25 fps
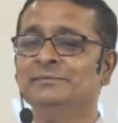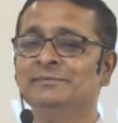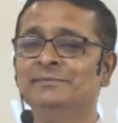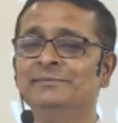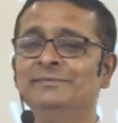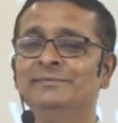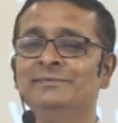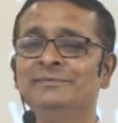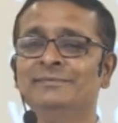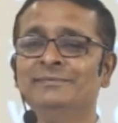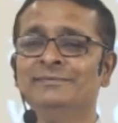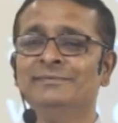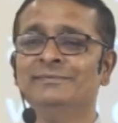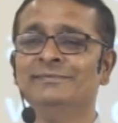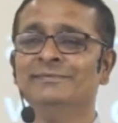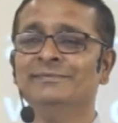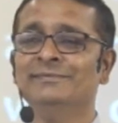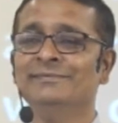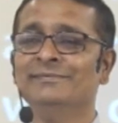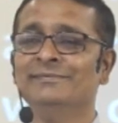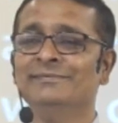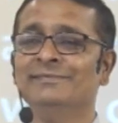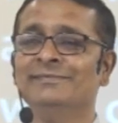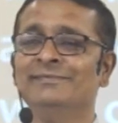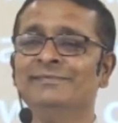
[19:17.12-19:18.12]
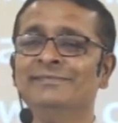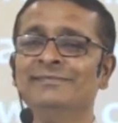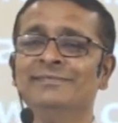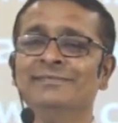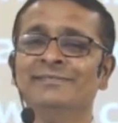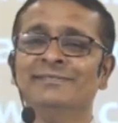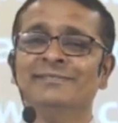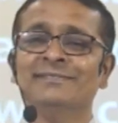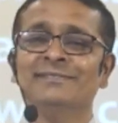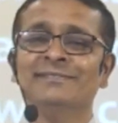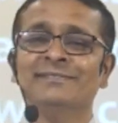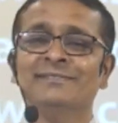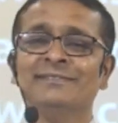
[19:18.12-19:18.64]

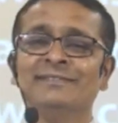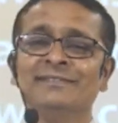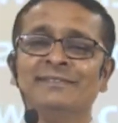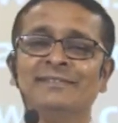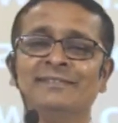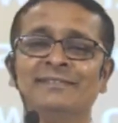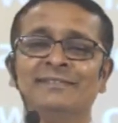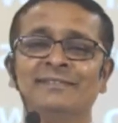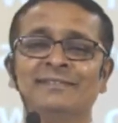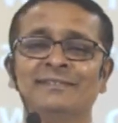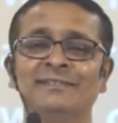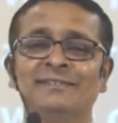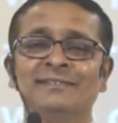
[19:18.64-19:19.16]
(silence)